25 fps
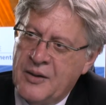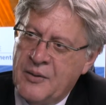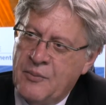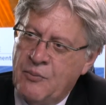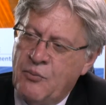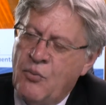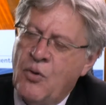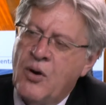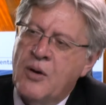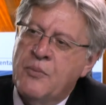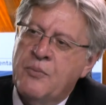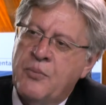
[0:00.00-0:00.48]

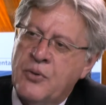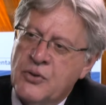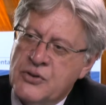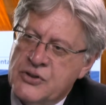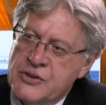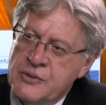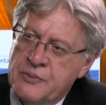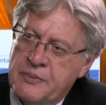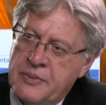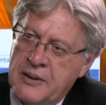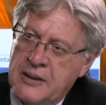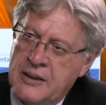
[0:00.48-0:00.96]
more
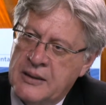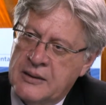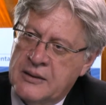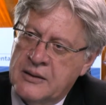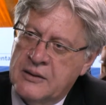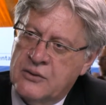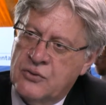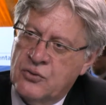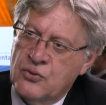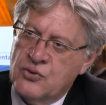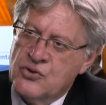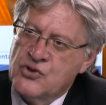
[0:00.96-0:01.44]

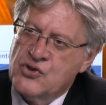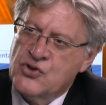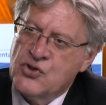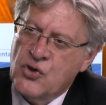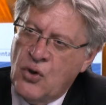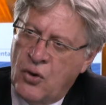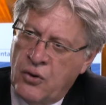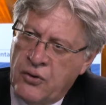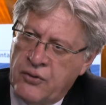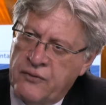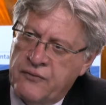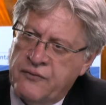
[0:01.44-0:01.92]
possibility to
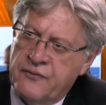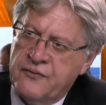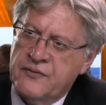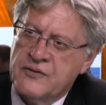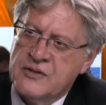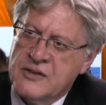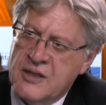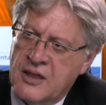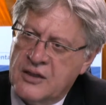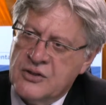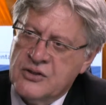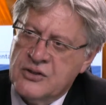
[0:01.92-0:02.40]
solve
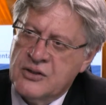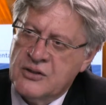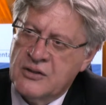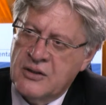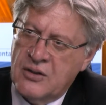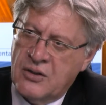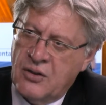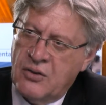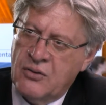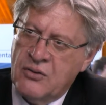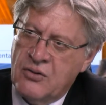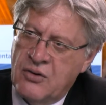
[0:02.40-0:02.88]
such
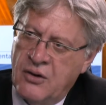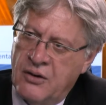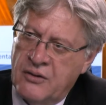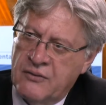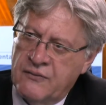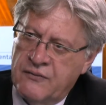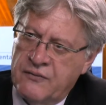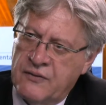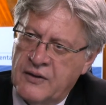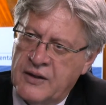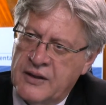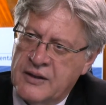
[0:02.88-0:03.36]
long
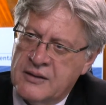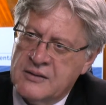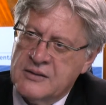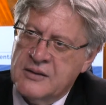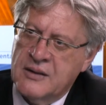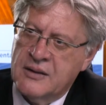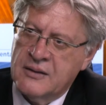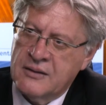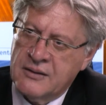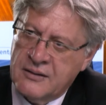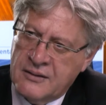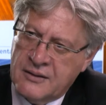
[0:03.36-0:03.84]

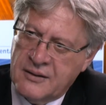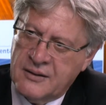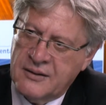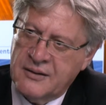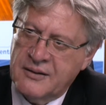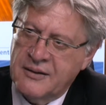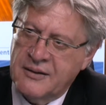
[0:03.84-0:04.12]
conflicts. And